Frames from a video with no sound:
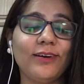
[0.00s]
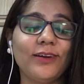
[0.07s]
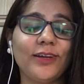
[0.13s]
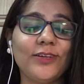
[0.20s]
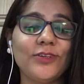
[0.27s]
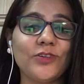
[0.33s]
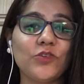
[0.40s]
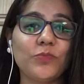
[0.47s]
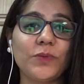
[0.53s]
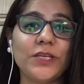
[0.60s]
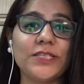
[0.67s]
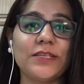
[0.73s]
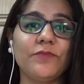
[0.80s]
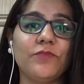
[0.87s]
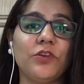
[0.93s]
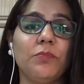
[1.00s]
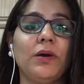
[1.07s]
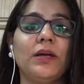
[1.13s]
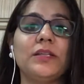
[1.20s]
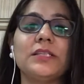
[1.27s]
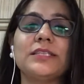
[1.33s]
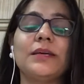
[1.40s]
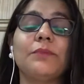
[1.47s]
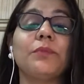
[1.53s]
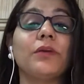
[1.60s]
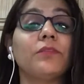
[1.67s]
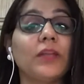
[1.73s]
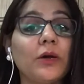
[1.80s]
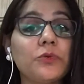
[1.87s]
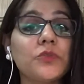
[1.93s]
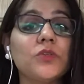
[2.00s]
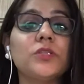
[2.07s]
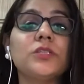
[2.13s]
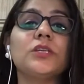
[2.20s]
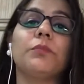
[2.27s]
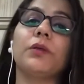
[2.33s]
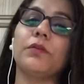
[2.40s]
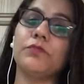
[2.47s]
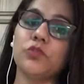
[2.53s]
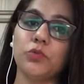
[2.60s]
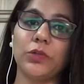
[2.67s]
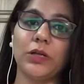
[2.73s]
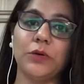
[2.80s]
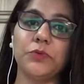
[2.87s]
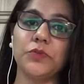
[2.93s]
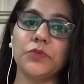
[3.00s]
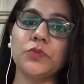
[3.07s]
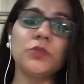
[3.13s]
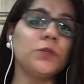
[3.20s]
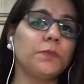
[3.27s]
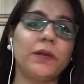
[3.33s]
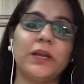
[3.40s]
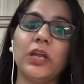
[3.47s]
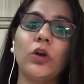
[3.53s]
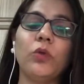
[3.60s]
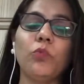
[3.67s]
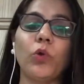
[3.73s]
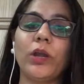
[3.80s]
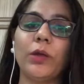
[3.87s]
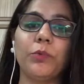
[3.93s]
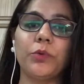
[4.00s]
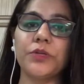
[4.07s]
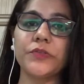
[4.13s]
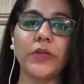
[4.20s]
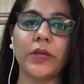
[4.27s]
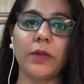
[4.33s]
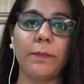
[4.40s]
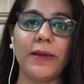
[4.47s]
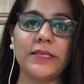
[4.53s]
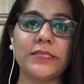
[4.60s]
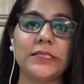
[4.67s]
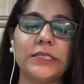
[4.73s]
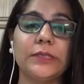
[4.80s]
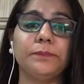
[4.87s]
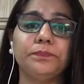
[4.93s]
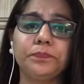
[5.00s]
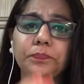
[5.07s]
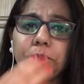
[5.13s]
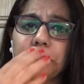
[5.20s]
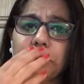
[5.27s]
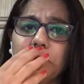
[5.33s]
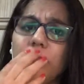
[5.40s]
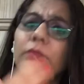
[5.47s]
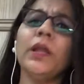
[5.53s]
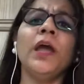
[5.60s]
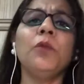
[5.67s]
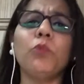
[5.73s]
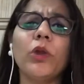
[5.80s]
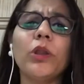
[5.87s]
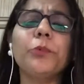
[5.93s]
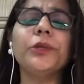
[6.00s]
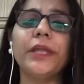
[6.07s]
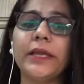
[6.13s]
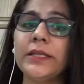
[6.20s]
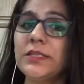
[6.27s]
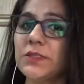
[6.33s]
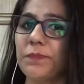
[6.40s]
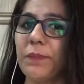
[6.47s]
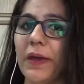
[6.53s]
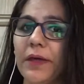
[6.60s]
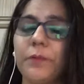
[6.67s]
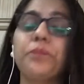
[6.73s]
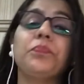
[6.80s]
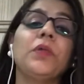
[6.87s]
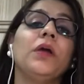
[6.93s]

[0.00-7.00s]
Indian rupees every month, some give 1,000, some give 2,000. So depending on whatever is their capacity and whatever they can spare.